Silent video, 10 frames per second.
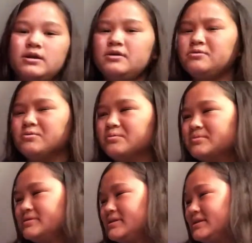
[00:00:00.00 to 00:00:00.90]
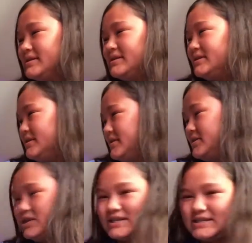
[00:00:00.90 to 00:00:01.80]
No.
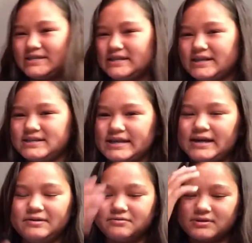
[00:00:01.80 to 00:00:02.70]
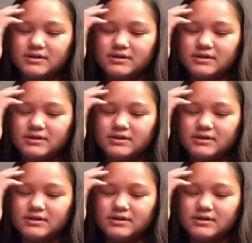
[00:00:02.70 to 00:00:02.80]
You just sit down.